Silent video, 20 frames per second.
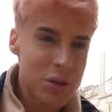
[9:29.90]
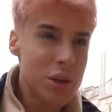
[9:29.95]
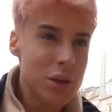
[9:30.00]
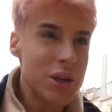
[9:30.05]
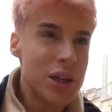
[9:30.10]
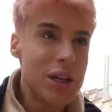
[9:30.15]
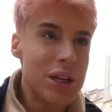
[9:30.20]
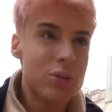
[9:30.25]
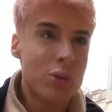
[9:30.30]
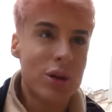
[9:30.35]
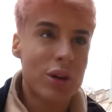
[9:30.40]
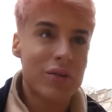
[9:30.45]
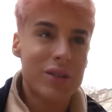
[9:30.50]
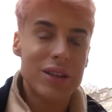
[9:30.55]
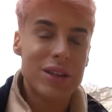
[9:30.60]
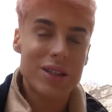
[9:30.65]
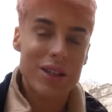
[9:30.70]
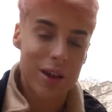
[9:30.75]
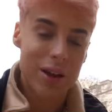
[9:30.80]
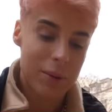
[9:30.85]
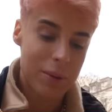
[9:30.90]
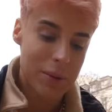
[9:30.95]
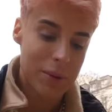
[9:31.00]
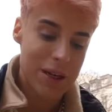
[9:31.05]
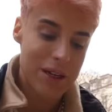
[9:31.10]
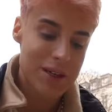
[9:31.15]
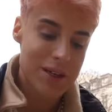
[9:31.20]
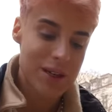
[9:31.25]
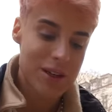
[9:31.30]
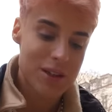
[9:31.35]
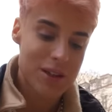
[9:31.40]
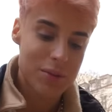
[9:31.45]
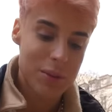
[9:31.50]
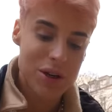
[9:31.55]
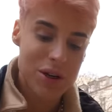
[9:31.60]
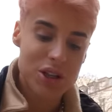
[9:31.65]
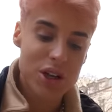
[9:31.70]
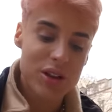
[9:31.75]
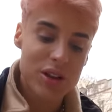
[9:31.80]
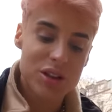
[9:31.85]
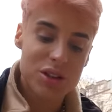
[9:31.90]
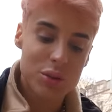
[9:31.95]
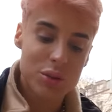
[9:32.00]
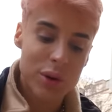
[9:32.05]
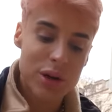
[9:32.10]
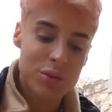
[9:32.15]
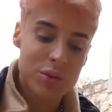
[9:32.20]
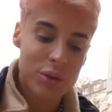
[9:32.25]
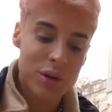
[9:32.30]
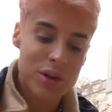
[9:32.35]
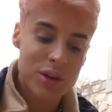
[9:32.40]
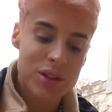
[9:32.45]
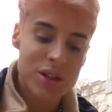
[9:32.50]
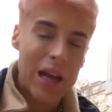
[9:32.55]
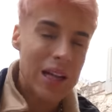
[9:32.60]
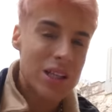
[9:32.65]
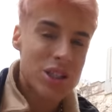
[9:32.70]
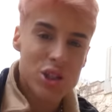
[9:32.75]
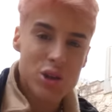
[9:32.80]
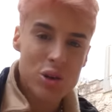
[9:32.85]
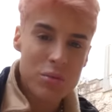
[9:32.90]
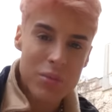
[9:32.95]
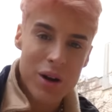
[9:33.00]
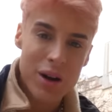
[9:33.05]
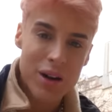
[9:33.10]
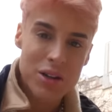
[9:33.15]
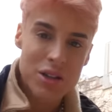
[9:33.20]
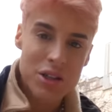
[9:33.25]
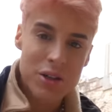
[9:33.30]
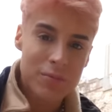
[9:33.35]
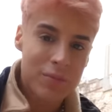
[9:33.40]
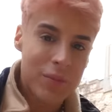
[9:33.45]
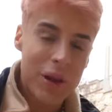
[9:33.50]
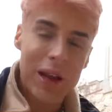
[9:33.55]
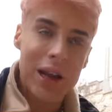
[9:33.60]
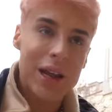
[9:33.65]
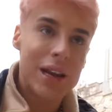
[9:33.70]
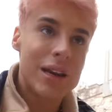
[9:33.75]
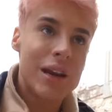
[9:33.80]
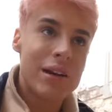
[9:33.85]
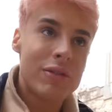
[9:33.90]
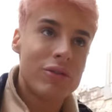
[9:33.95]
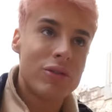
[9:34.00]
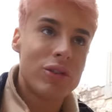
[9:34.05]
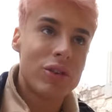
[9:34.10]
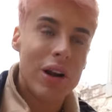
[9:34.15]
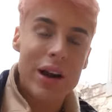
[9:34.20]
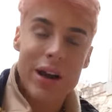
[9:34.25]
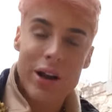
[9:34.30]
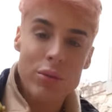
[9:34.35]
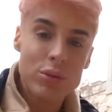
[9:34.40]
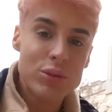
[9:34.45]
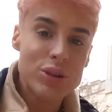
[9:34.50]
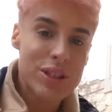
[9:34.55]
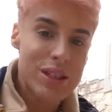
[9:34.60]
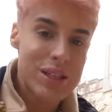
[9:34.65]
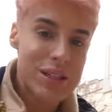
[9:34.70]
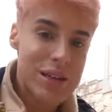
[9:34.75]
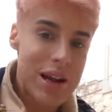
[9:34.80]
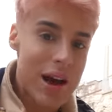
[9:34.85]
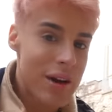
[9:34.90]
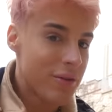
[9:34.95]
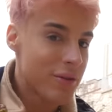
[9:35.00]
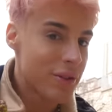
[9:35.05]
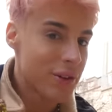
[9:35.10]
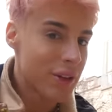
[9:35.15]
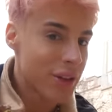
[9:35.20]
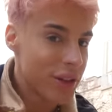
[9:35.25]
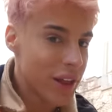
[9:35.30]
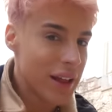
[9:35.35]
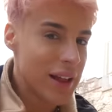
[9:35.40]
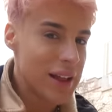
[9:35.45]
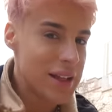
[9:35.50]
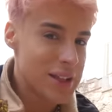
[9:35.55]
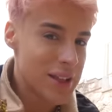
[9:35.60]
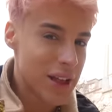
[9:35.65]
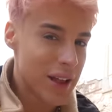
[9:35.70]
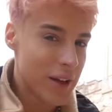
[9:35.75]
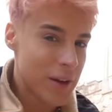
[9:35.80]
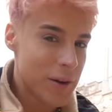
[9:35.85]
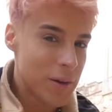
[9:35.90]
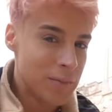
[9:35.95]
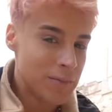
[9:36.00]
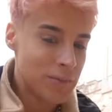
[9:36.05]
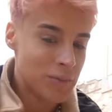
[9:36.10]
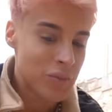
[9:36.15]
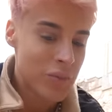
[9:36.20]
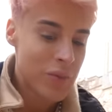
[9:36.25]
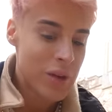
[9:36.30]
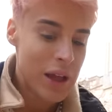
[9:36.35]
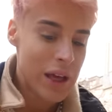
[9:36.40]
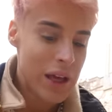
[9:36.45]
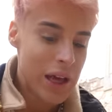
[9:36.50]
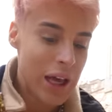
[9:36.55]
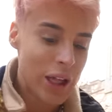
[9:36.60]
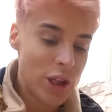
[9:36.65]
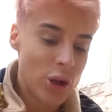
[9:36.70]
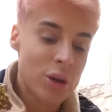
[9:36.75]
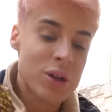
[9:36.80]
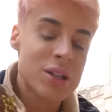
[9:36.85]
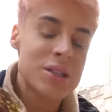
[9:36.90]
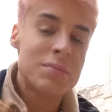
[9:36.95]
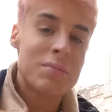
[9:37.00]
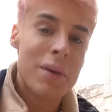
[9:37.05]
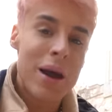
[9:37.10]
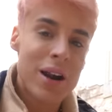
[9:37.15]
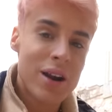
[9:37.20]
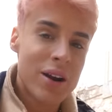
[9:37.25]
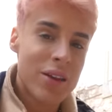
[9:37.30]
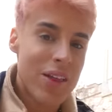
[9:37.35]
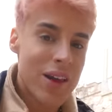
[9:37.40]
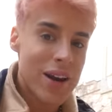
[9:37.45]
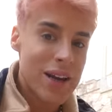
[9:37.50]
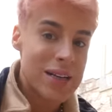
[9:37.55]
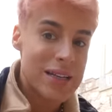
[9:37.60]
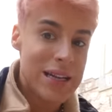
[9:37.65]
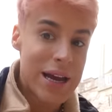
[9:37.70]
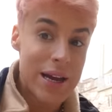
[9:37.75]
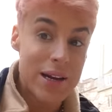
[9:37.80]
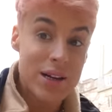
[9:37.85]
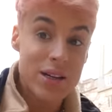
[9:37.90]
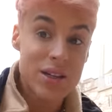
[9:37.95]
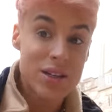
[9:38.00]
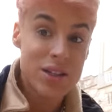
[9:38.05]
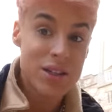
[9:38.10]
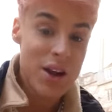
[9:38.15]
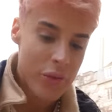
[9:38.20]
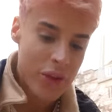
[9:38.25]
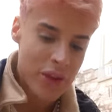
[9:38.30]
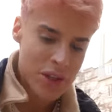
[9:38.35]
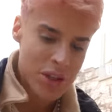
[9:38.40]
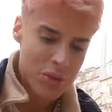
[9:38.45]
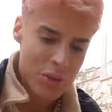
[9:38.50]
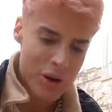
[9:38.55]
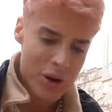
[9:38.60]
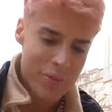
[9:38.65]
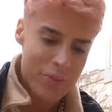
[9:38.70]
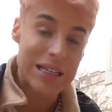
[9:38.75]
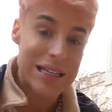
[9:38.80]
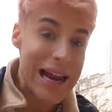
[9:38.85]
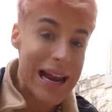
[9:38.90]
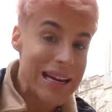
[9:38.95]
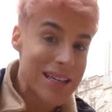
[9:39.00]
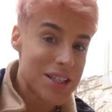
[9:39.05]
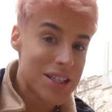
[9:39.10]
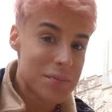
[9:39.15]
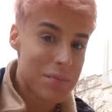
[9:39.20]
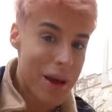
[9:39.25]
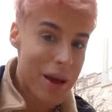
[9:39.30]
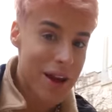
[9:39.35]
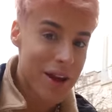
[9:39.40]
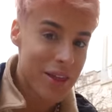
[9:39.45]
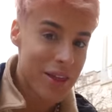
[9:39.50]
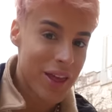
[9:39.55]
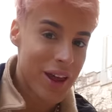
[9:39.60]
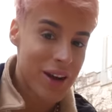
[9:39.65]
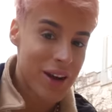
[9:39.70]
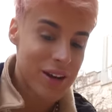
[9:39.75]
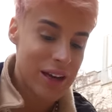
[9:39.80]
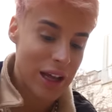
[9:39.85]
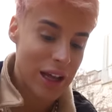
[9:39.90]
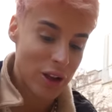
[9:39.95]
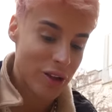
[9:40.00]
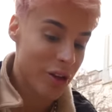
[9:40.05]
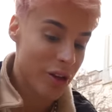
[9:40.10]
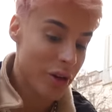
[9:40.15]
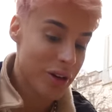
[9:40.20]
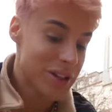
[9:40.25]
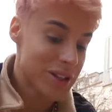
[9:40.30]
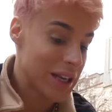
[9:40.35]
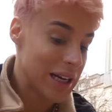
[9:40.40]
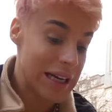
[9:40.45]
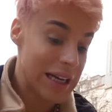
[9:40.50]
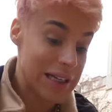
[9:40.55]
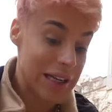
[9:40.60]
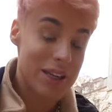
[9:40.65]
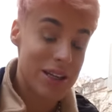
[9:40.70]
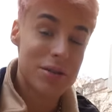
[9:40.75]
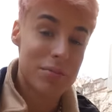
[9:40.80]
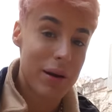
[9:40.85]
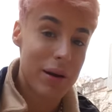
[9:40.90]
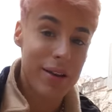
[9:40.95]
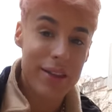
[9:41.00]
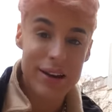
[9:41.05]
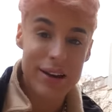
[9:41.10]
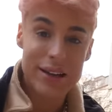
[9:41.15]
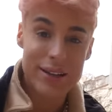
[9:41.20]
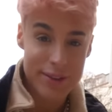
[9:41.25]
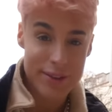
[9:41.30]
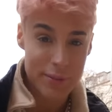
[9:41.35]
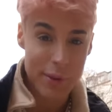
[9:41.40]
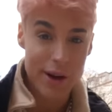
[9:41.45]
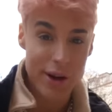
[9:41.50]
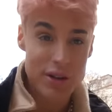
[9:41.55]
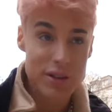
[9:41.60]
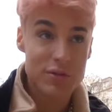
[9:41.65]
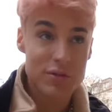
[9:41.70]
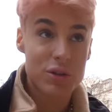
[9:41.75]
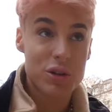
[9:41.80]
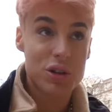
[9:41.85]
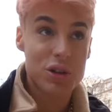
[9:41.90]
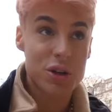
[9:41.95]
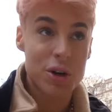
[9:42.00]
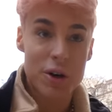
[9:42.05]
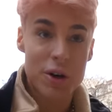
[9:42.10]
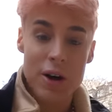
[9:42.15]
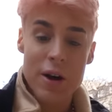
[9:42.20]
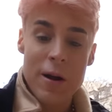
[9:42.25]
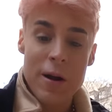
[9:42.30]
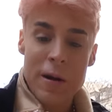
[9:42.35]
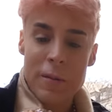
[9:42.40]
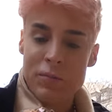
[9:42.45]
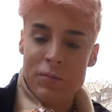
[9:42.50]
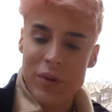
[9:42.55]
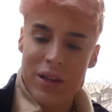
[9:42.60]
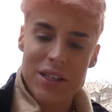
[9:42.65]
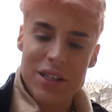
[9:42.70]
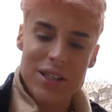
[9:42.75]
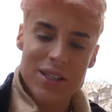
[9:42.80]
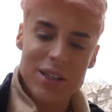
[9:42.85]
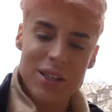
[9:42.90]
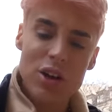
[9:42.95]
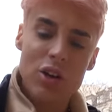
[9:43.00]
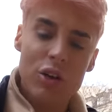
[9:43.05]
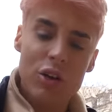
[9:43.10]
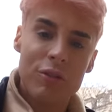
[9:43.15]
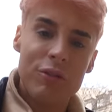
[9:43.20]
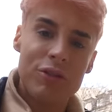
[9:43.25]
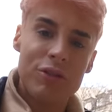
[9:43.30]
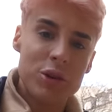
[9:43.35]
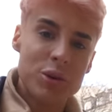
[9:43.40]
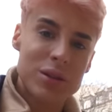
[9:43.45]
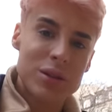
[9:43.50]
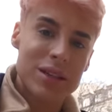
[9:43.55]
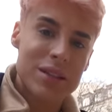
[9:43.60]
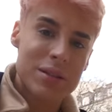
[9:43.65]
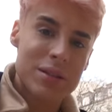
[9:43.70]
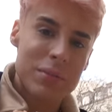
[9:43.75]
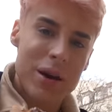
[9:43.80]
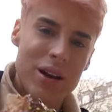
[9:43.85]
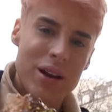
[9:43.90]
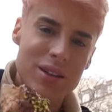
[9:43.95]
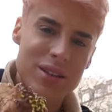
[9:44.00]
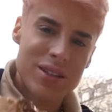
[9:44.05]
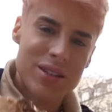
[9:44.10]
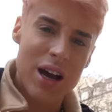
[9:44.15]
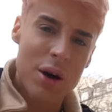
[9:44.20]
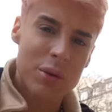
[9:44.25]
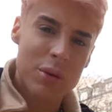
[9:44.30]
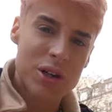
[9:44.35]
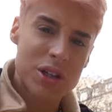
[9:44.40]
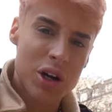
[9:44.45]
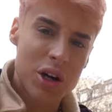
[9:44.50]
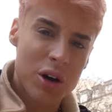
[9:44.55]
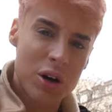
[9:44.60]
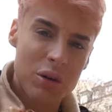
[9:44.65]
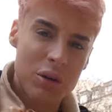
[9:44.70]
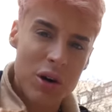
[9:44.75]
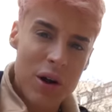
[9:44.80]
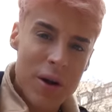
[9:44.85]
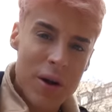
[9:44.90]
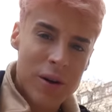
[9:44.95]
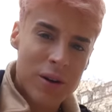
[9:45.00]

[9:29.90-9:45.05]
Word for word: when you eat one of these like pizzas, especially the sweet ones, it's too much. Like I never, I almost never think it's like it looks better than it tastes. This one tastes better than it looks, and it tastes better than it smells for sure. Because it's like a confusing smell sourdough,